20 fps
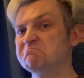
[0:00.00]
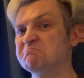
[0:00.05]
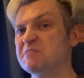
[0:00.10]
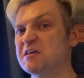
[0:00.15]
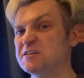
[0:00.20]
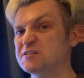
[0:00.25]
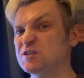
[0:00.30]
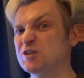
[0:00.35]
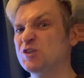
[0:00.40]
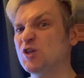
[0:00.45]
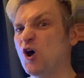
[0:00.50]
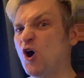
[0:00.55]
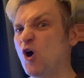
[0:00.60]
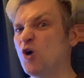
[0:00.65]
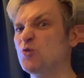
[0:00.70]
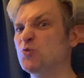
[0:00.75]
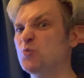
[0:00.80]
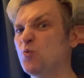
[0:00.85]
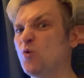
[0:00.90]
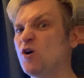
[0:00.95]
There's an
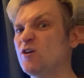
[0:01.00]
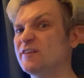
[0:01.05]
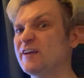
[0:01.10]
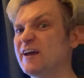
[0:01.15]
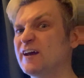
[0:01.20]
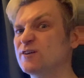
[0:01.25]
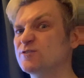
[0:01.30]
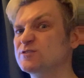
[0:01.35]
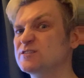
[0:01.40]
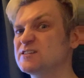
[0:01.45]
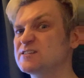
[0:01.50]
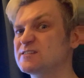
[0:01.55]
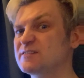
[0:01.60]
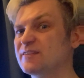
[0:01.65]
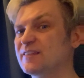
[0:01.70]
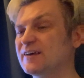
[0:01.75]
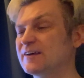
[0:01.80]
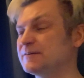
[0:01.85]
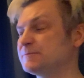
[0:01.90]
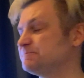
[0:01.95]
odd one out, isn't
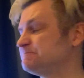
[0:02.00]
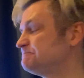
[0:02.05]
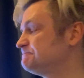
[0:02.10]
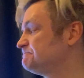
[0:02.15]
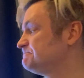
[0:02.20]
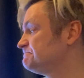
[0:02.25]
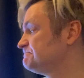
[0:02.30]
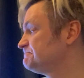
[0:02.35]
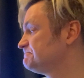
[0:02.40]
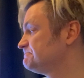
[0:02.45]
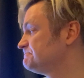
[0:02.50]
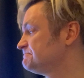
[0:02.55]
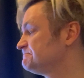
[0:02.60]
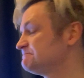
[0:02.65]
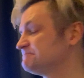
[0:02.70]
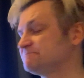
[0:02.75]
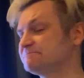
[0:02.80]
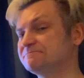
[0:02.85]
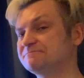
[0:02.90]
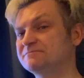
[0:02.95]
there?
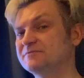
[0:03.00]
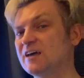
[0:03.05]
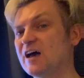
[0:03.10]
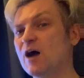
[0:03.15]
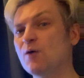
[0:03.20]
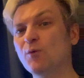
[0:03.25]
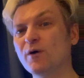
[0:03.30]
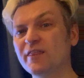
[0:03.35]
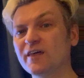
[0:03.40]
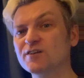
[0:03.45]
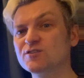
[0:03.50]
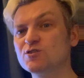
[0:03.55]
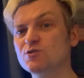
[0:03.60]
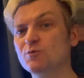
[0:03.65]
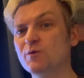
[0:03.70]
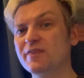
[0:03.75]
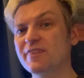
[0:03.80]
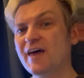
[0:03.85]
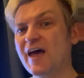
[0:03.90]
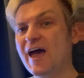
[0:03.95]
And when I do it
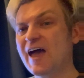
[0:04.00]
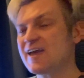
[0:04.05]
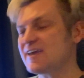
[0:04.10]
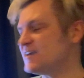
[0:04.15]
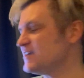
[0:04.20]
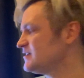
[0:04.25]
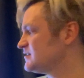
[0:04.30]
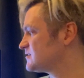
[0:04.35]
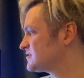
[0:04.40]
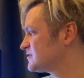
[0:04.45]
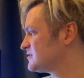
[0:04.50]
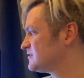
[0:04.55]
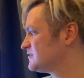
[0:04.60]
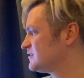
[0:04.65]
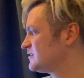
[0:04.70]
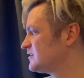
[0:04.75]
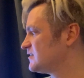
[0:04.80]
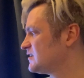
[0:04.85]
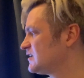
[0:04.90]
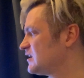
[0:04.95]
with 8,
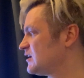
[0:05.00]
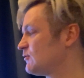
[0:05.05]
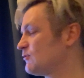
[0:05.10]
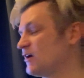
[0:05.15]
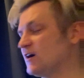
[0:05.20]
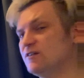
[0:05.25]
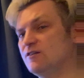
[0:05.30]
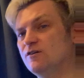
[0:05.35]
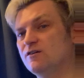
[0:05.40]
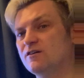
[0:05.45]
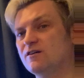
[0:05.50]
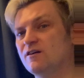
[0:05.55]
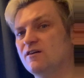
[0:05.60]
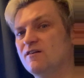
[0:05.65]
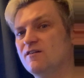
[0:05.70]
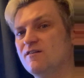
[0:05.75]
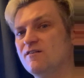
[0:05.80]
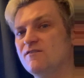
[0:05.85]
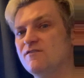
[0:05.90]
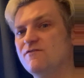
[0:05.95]
here we are, look,
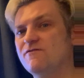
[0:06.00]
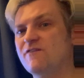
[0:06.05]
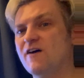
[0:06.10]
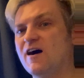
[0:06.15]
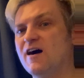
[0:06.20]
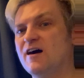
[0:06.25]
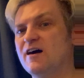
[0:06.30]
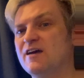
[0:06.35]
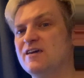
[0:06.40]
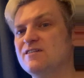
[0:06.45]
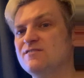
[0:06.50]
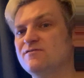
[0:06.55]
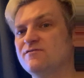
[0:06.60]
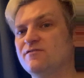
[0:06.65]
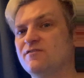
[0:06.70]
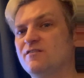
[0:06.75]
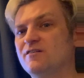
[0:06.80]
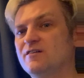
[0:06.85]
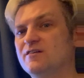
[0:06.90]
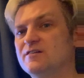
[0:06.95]

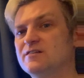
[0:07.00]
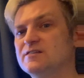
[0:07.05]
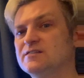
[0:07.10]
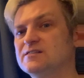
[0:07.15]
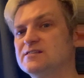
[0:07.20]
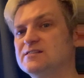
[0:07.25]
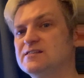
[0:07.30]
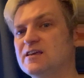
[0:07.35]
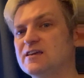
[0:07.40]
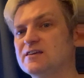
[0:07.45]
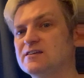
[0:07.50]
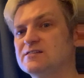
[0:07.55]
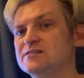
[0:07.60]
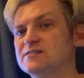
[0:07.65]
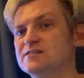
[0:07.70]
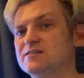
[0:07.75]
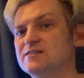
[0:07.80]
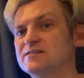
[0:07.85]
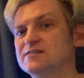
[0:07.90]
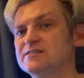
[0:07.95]
5,
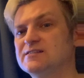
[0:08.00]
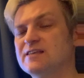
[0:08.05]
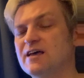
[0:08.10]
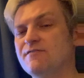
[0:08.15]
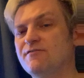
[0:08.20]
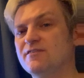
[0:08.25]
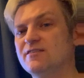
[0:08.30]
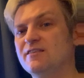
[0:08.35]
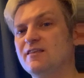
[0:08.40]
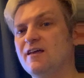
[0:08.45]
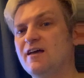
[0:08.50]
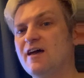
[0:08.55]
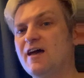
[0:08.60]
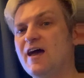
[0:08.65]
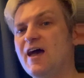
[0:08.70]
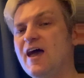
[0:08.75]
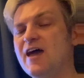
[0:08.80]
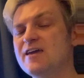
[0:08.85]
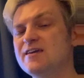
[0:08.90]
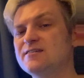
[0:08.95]
6, 7,
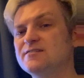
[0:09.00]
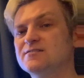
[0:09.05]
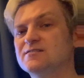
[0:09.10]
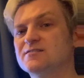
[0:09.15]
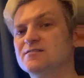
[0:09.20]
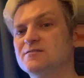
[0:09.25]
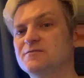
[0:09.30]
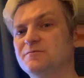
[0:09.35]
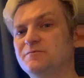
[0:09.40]
8.